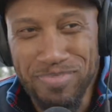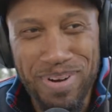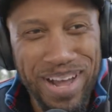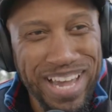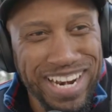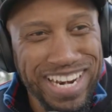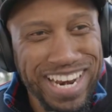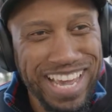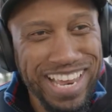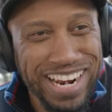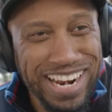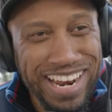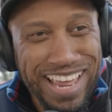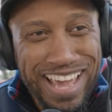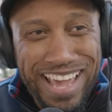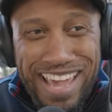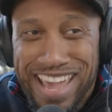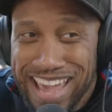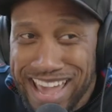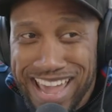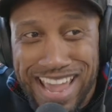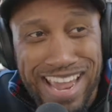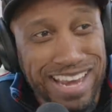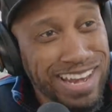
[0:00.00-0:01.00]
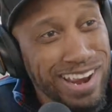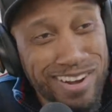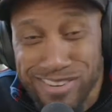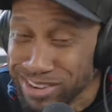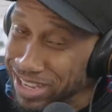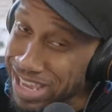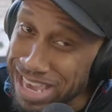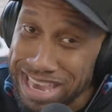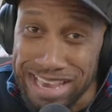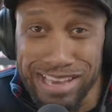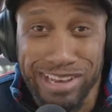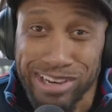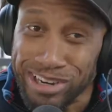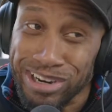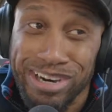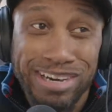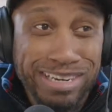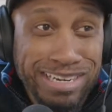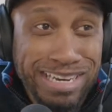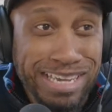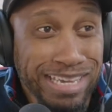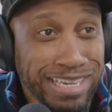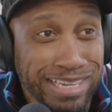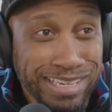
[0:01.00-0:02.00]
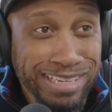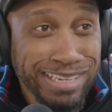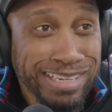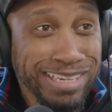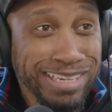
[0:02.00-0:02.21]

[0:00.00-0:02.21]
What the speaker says: about that life. Hey, don't get caught, nigga.